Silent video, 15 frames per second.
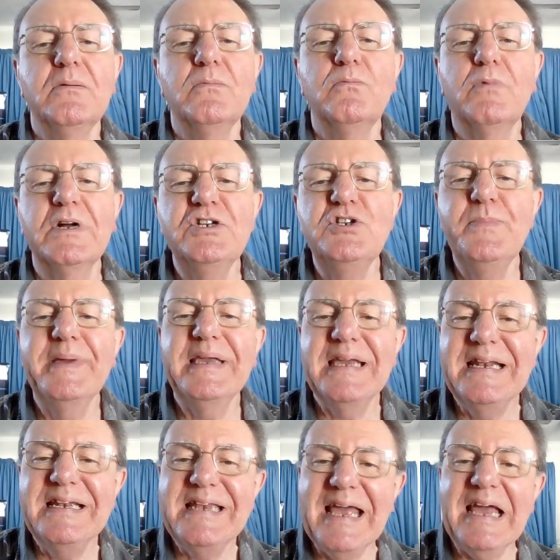Once you
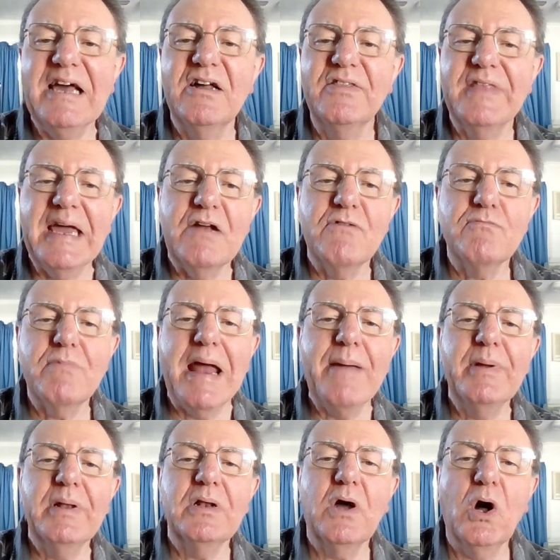begin down that
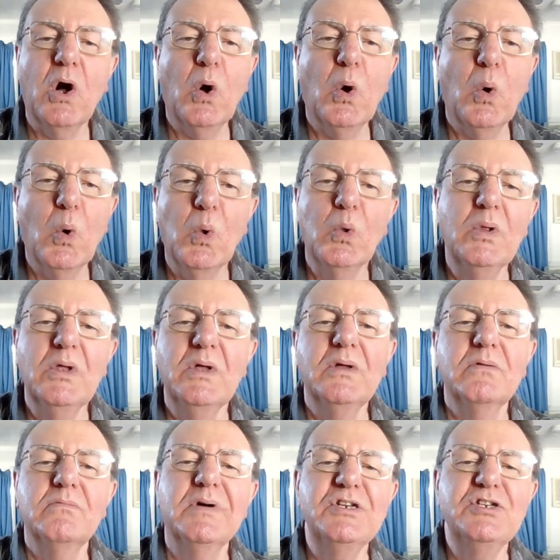rabbit hole,
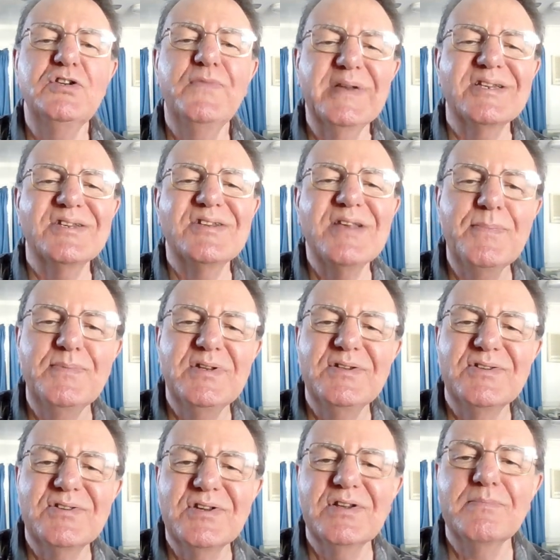once you've
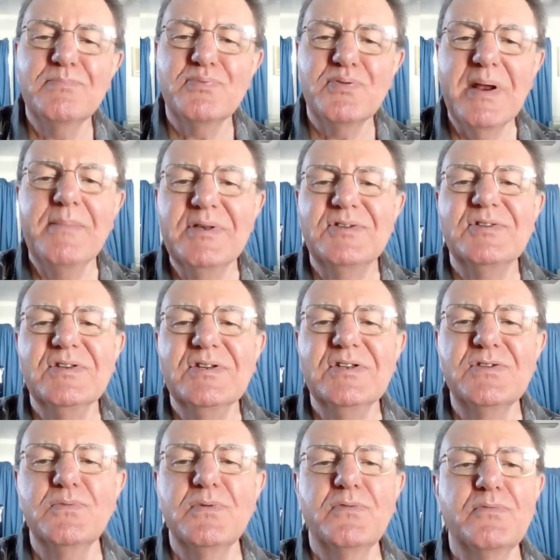accepted certain
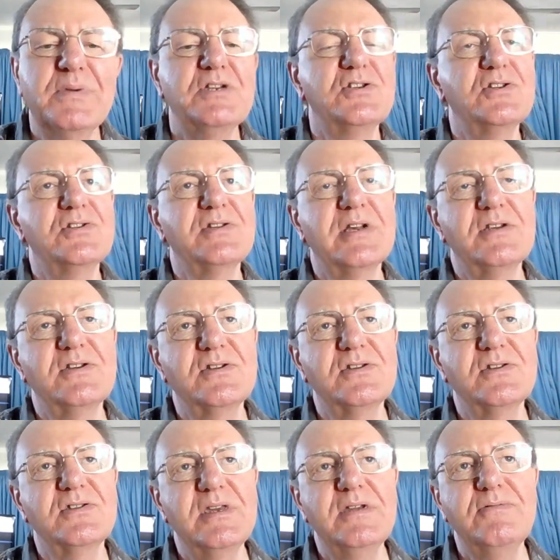premises with which
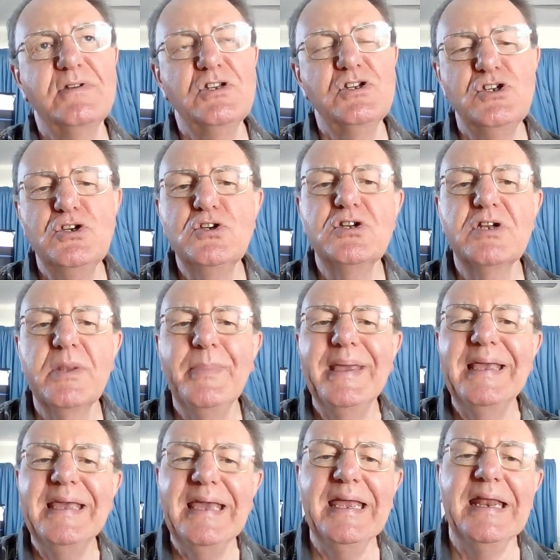such theories usually
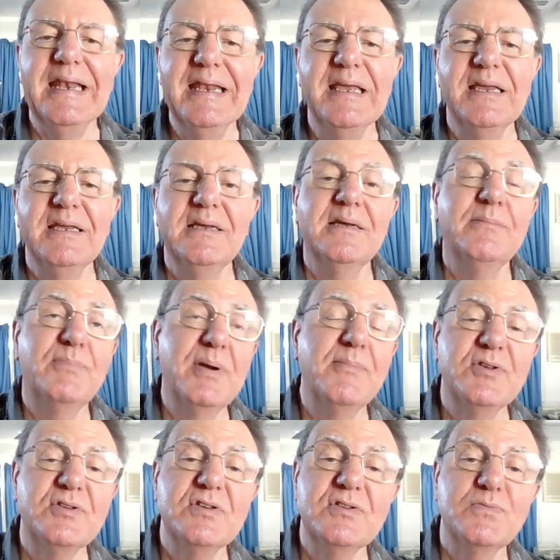begin,
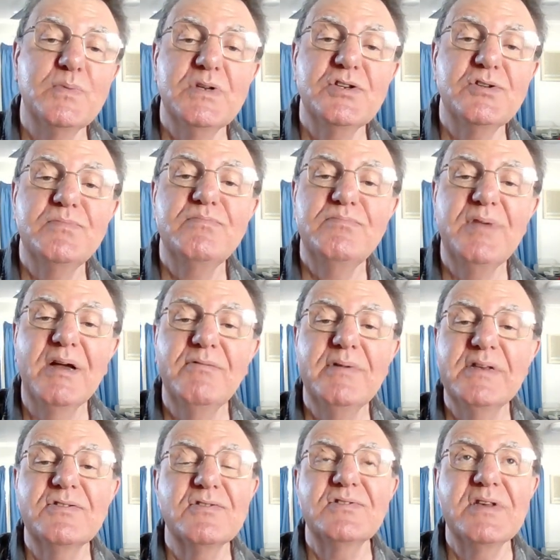premises which don't
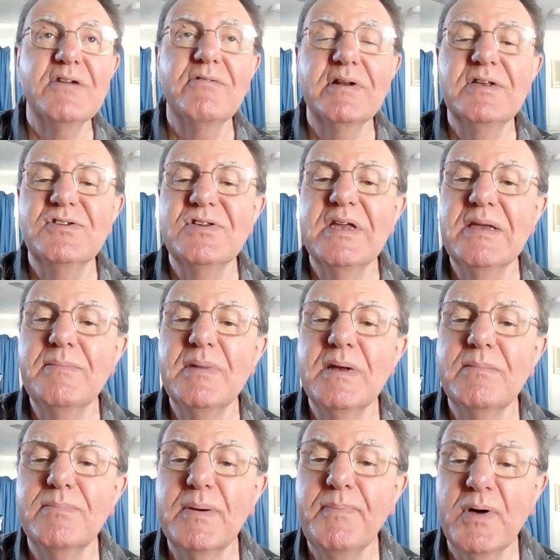necessarily seem
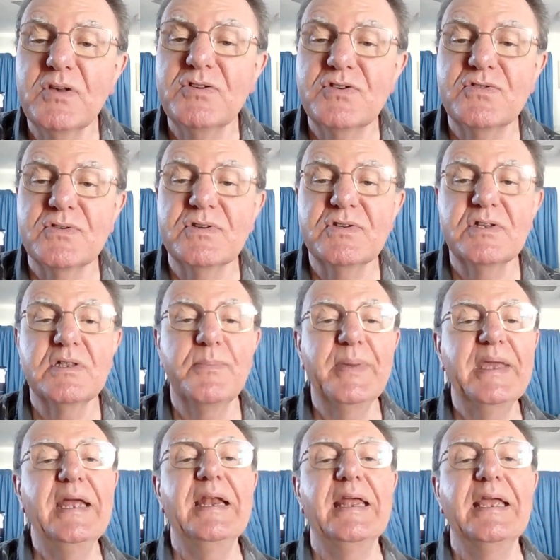preposterous at the
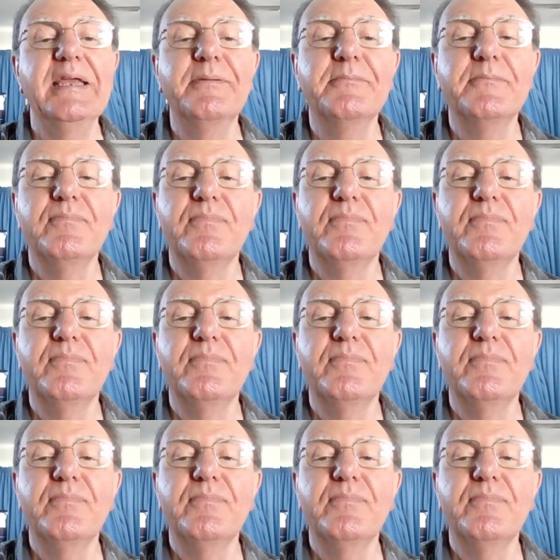beginning,